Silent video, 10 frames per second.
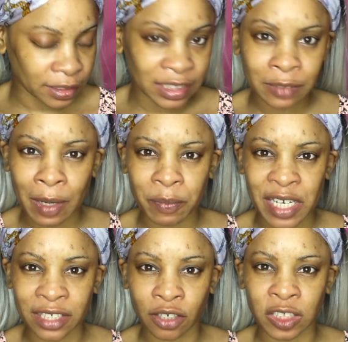This is my
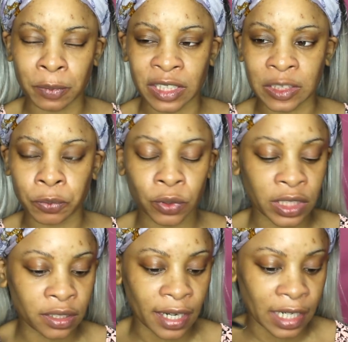BH Cosmetics
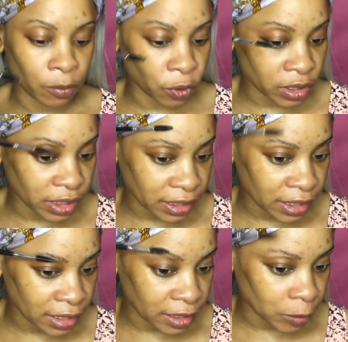spoolie, and I'm gonna just
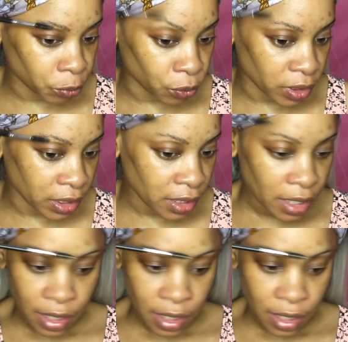take this spoolie